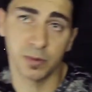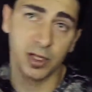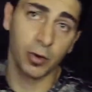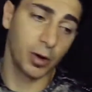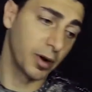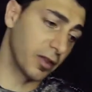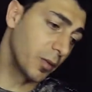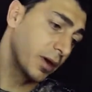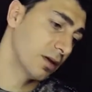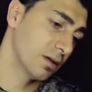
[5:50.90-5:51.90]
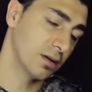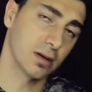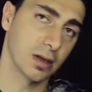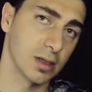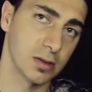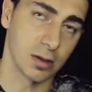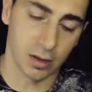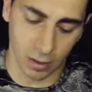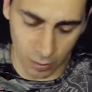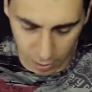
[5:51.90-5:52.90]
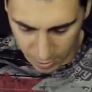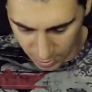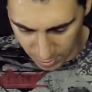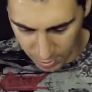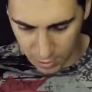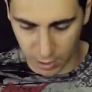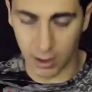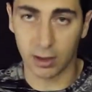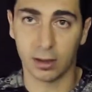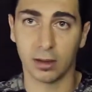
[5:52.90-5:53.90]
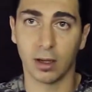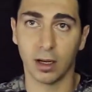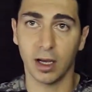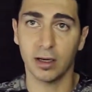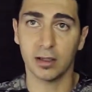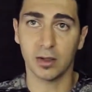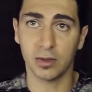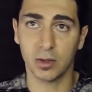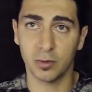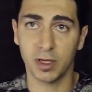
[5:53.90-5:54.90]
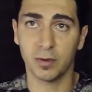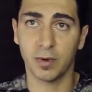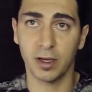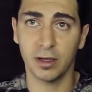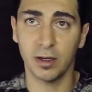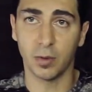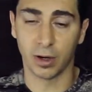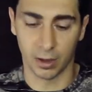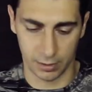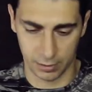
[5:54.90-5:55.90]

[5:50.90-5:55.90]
Neewer, by the way, in case you didn't know. And the light is also made by Neewer.